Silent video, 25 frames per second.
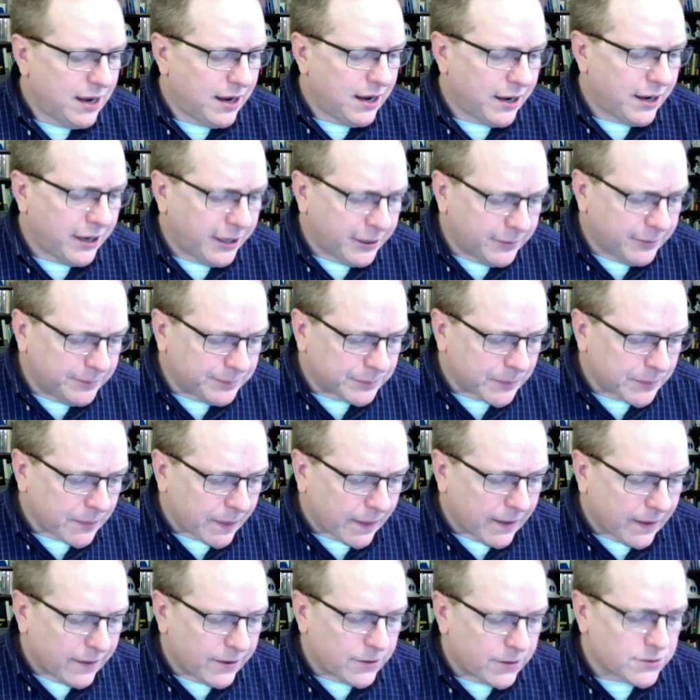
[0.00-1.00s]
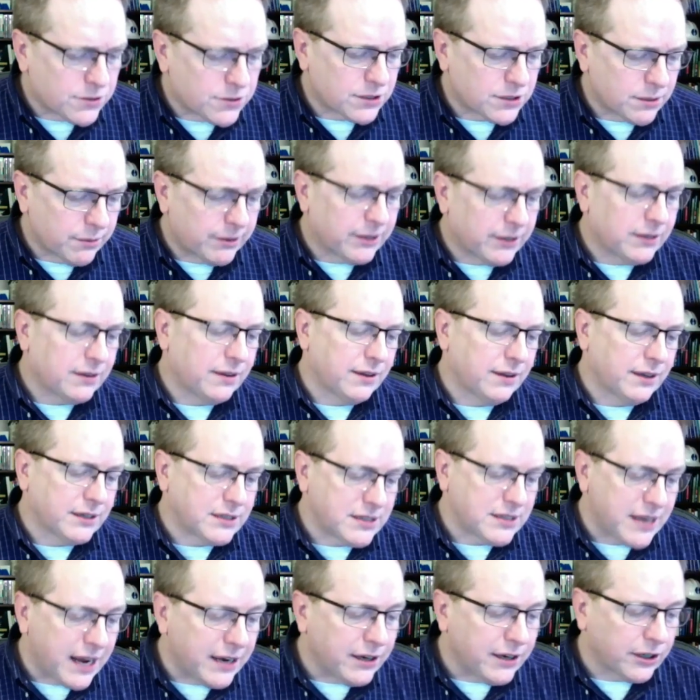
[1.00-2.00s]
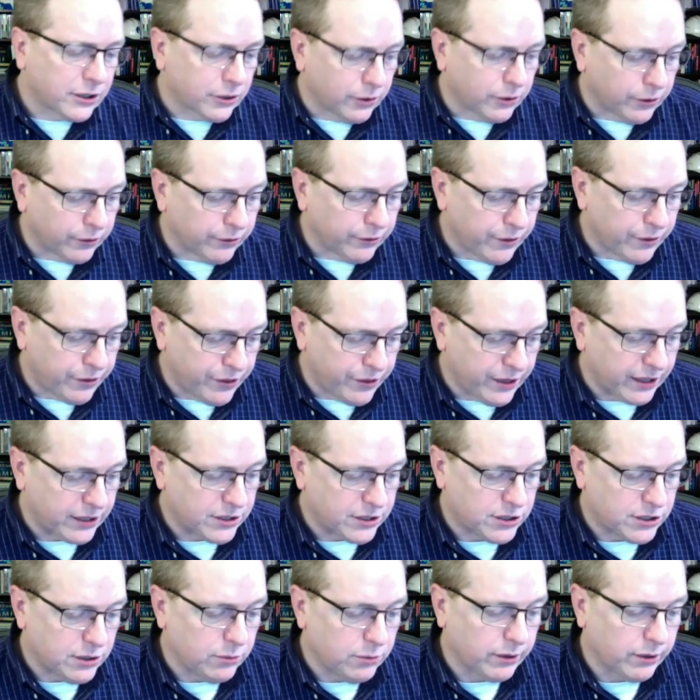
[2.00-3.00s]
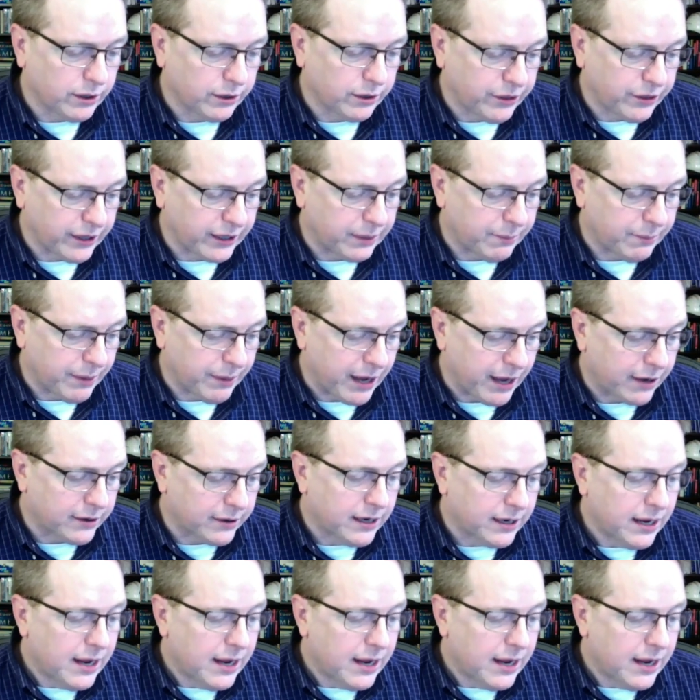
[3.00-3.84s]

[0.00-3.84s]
Those are some of the technical things you want to think about.